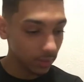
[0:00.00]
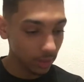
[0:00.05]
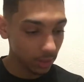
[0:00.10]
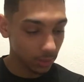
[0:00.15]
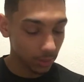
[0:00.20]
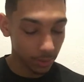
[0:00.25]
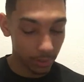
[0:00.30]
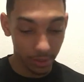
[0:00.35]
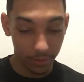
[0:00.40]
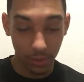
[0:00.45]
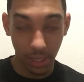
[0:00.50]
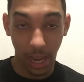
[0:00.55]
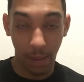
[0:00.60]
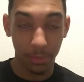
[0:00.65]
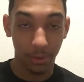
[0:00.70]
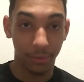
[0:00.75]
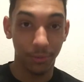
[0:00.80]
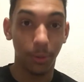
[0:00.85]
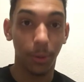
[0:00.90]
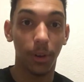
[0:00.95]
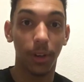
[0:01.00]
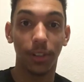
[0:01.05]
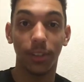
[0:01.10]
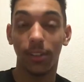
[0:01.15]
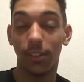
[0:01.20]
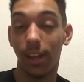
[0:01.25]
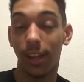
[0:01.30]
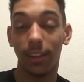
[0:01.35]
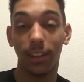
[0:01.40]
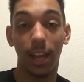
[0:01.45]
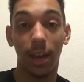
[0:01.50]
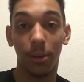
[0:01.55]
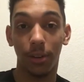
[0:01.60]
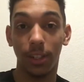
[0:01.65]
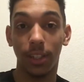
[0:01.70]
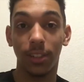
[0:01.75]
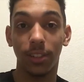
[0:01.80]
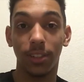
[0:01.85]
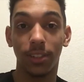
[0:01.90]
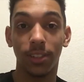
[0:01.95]
here we have chapter 4, so that's how it
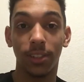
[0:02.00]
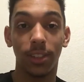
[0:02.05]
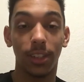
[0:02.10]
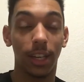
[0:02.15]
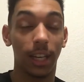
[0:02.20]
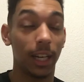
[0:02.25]
is.